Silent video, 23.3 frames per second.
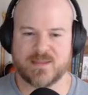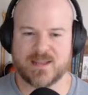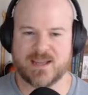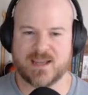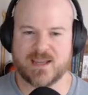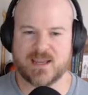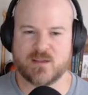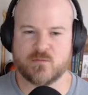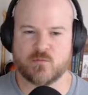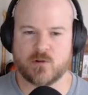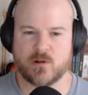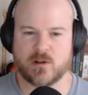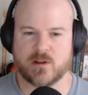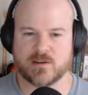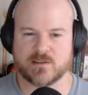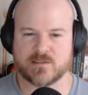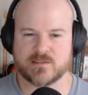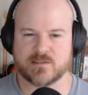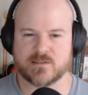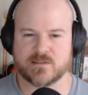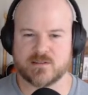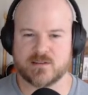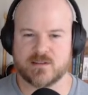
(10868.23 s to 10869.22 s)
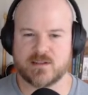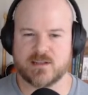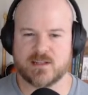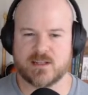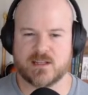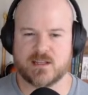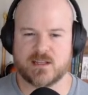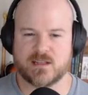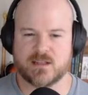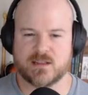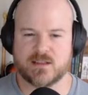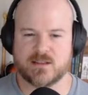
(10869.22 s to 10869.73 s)
And warlocks are a
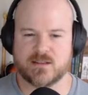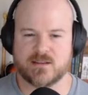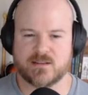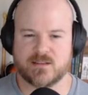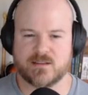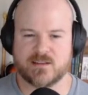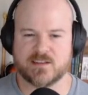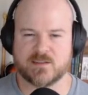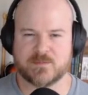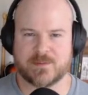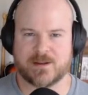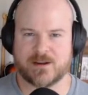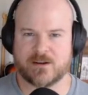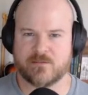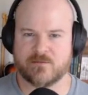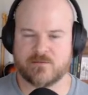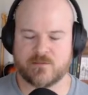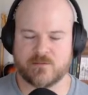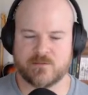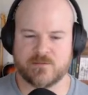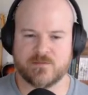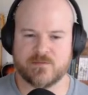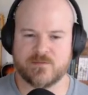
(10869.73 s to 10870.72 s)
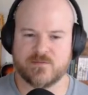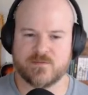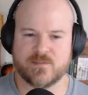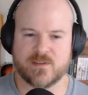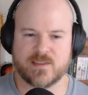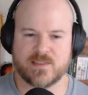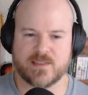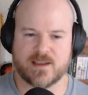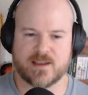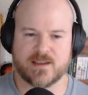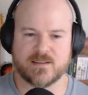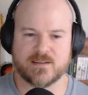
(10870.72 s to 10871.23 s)
little less powerful
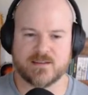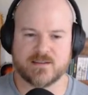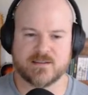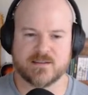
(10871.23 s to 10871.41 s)
than that.